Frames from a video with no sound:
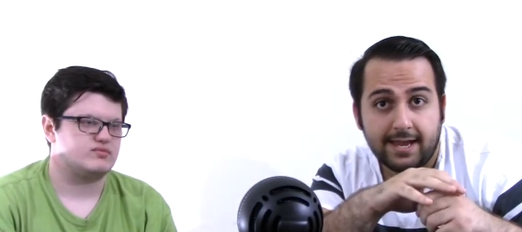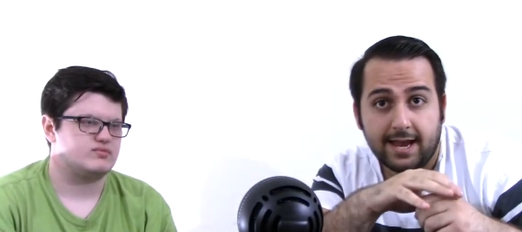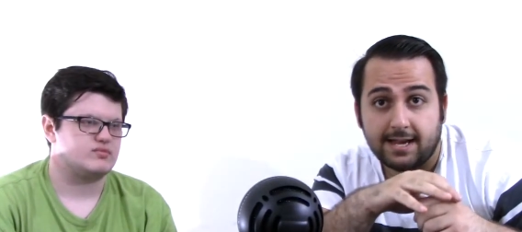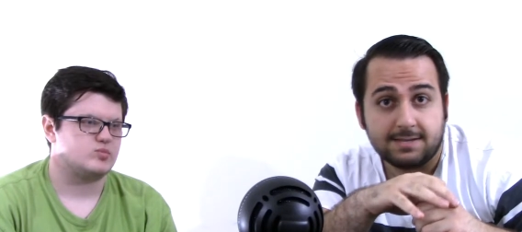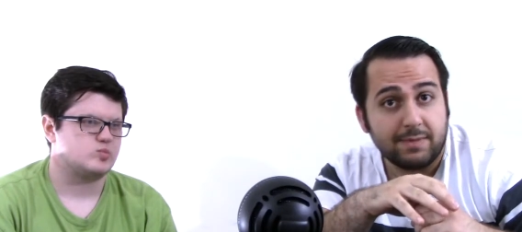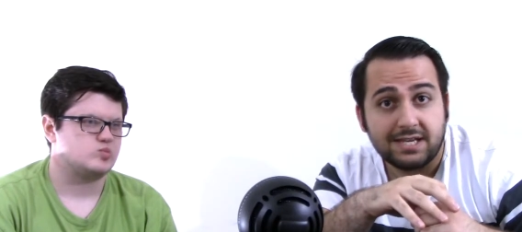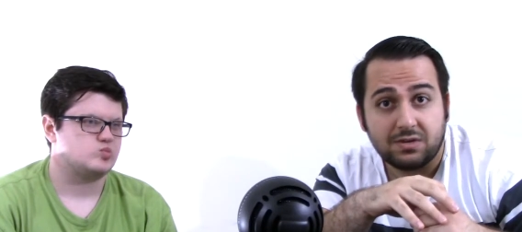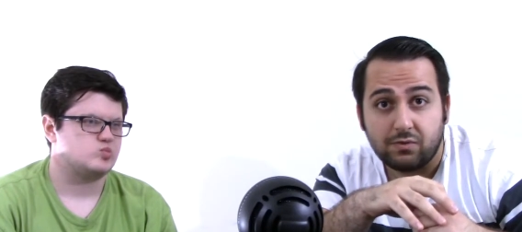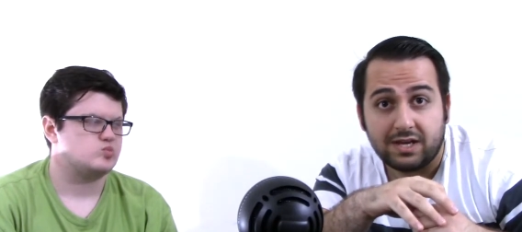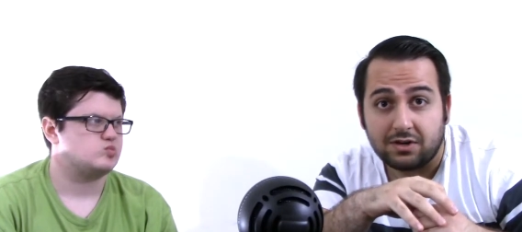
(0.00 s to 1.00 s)
Speaker 1: And it's meant
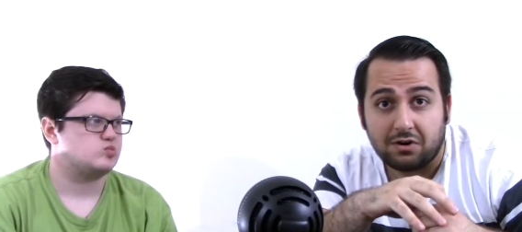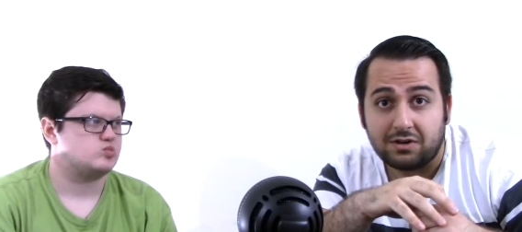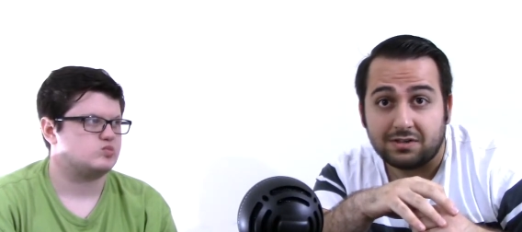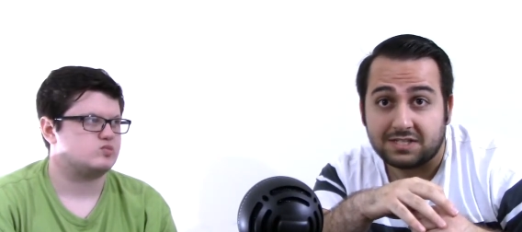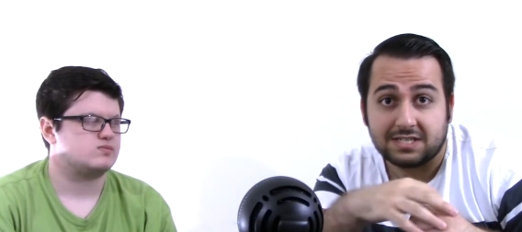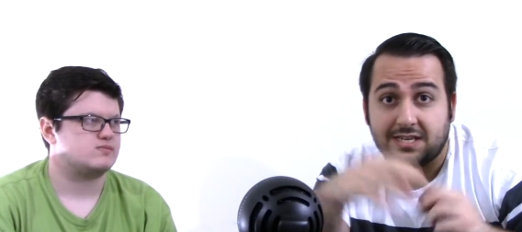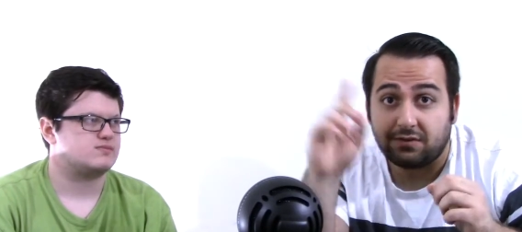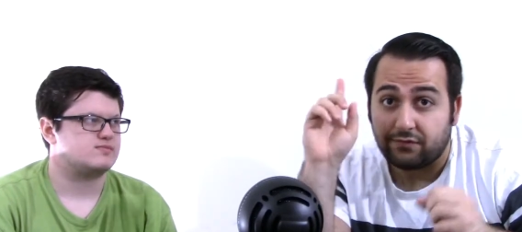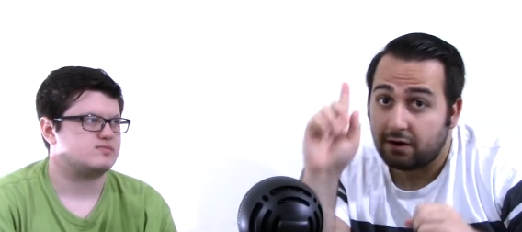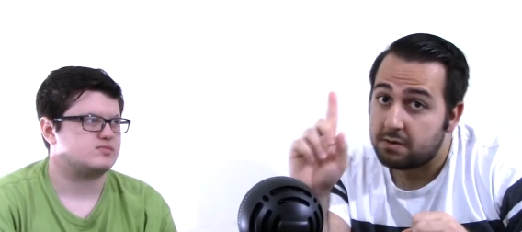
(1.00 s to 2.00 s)
to weaken Hercules because that's
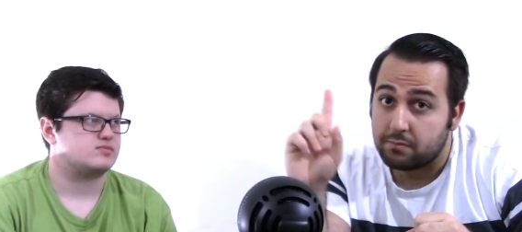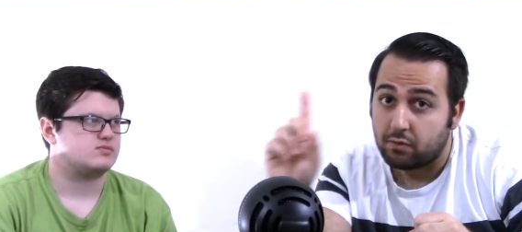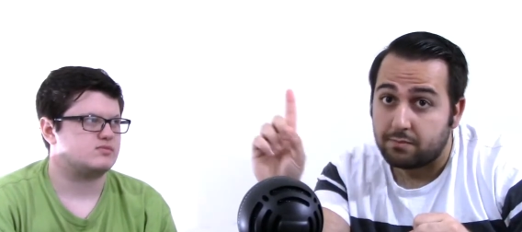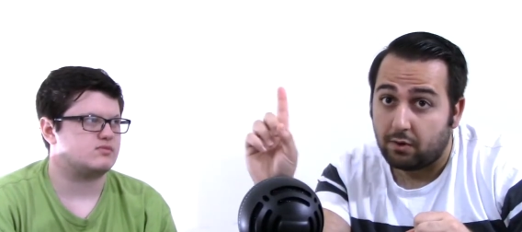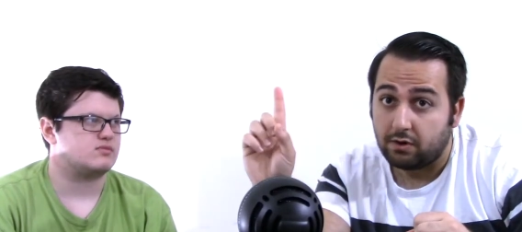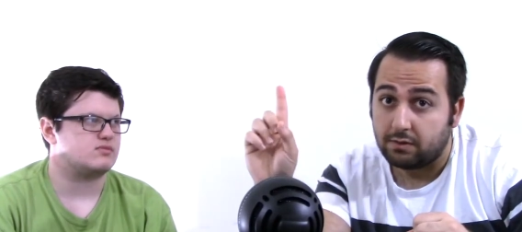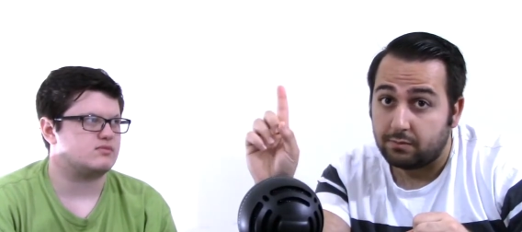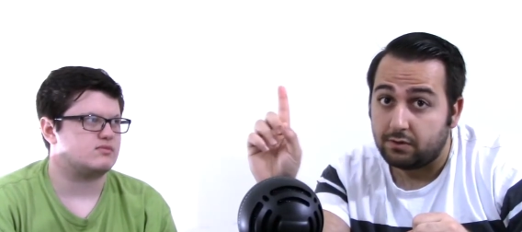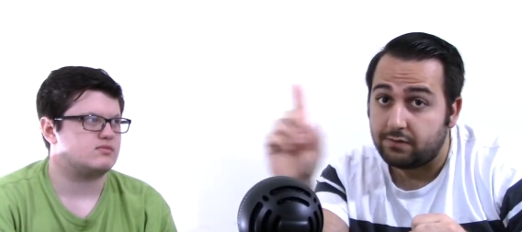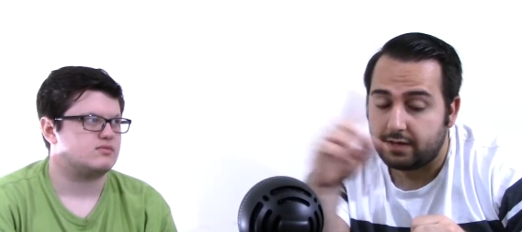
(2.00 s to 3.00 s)
a very important part of the
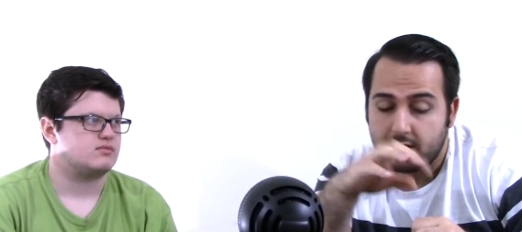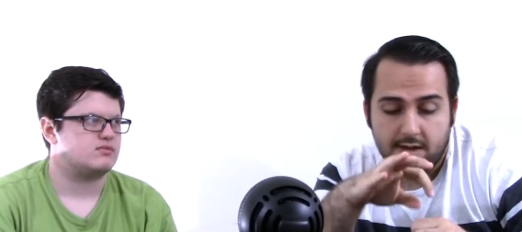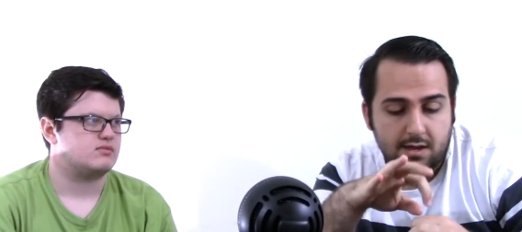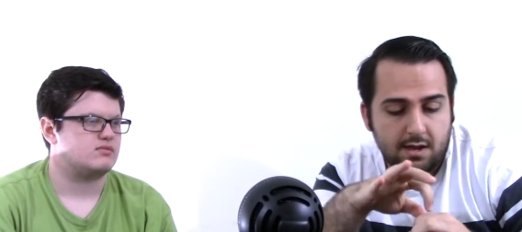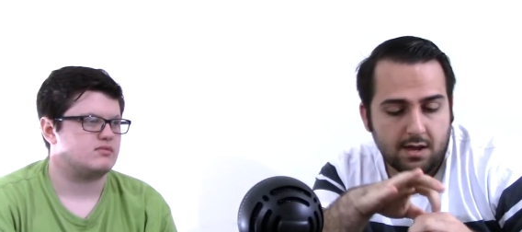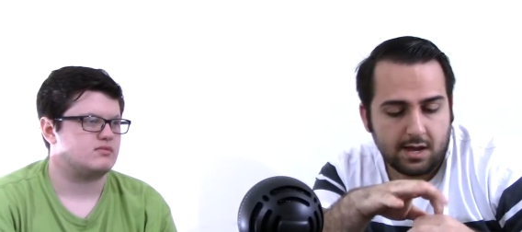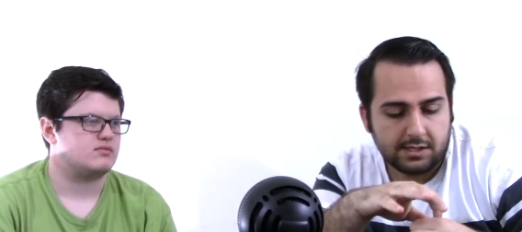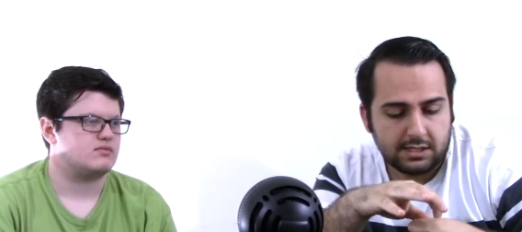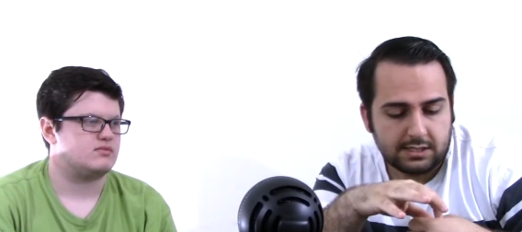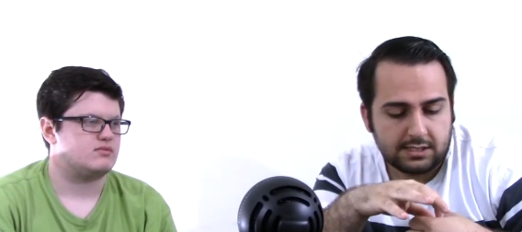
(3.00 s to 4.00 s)
movie
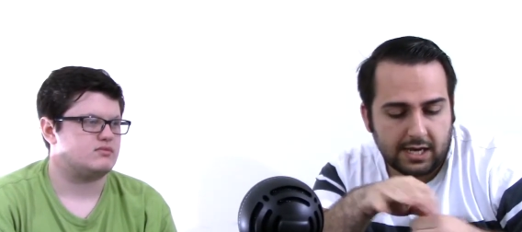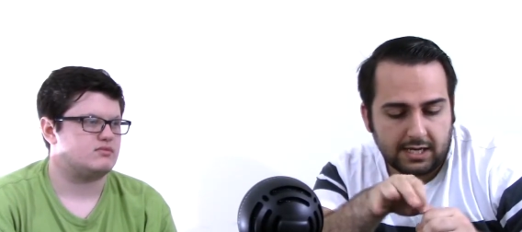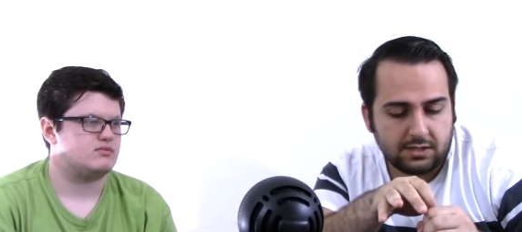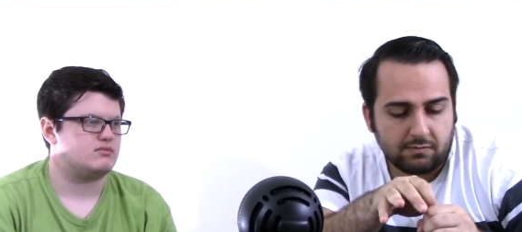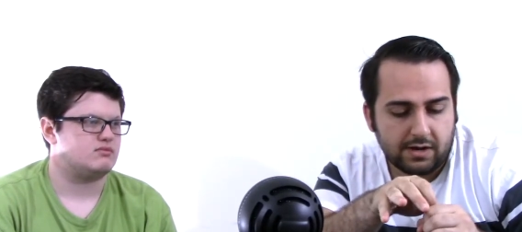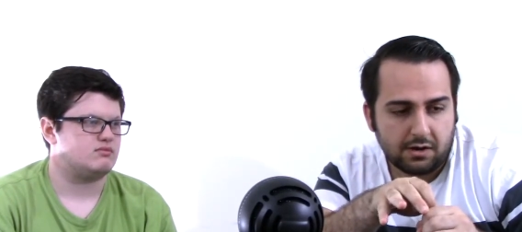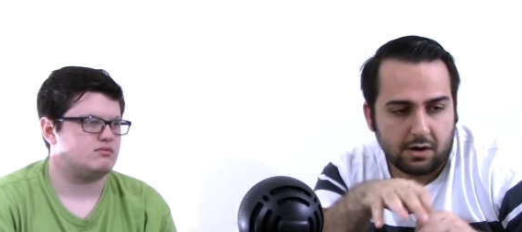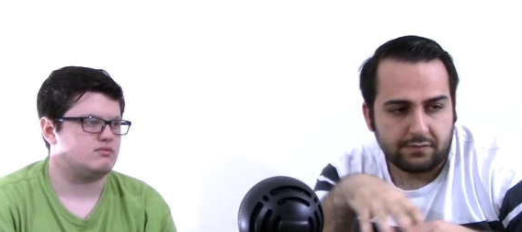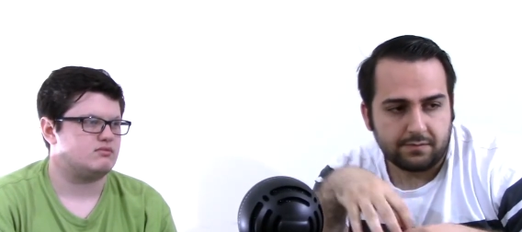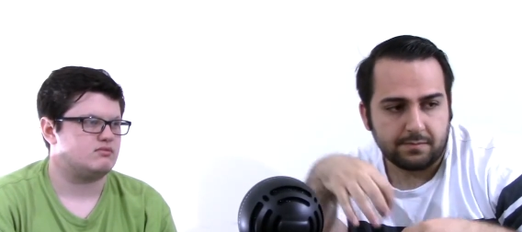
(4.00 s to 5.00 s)
and she takes the ring
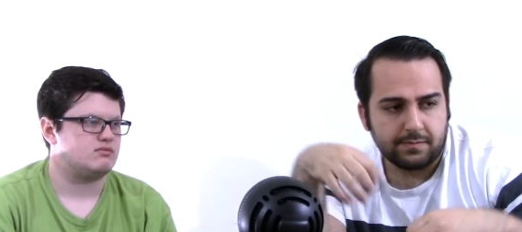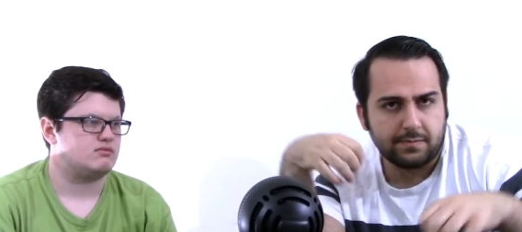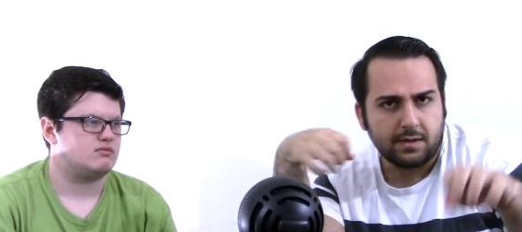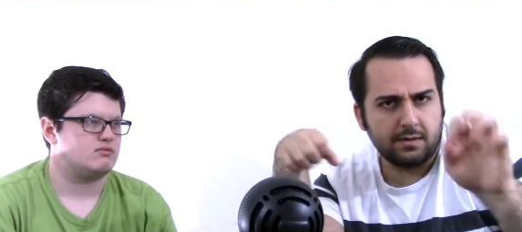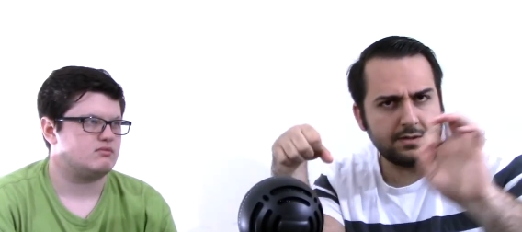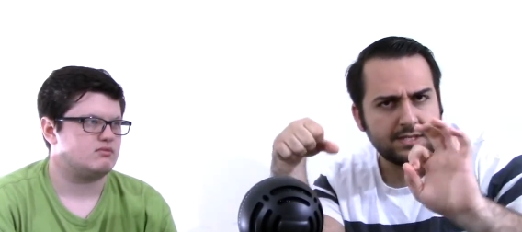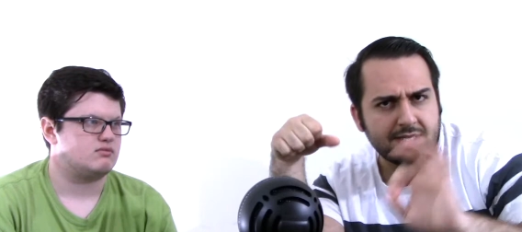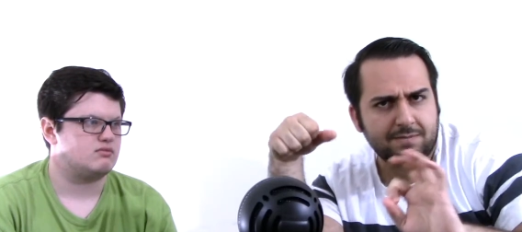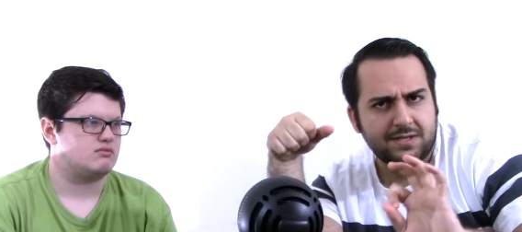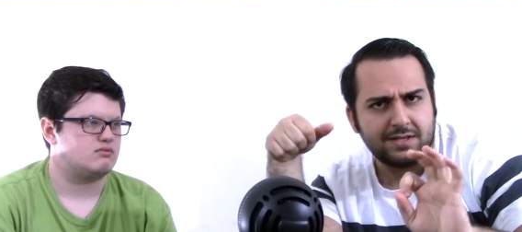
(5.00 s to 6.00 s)
off,
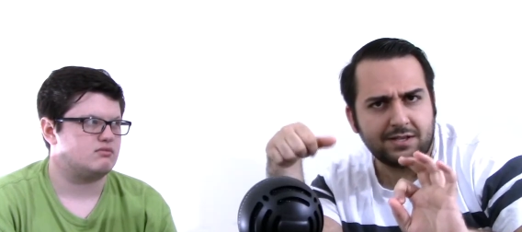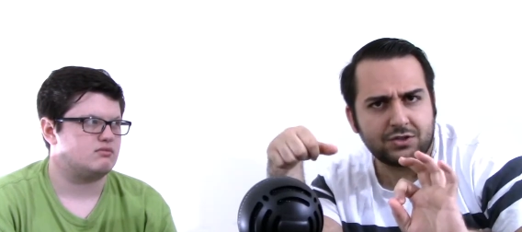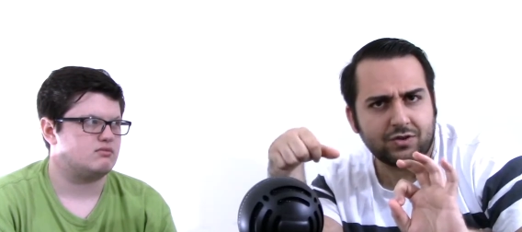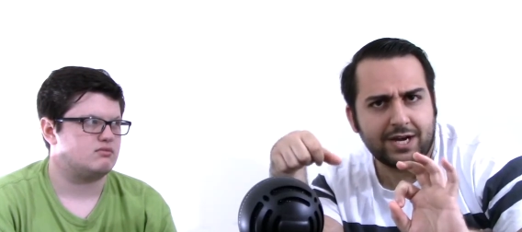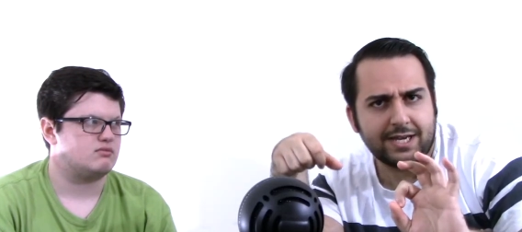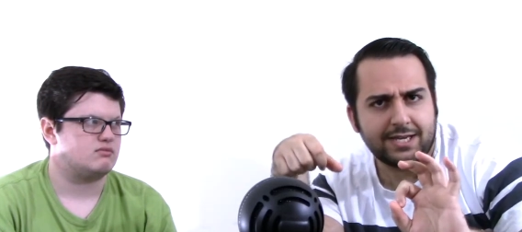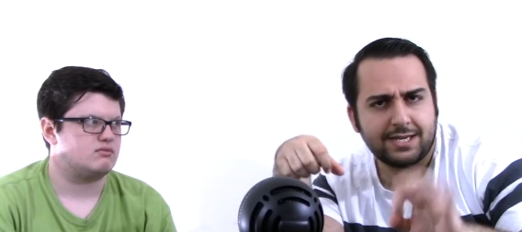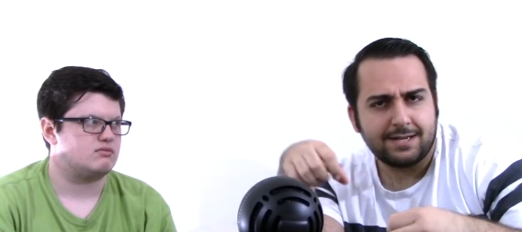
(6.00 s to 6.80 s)
slips in the drink.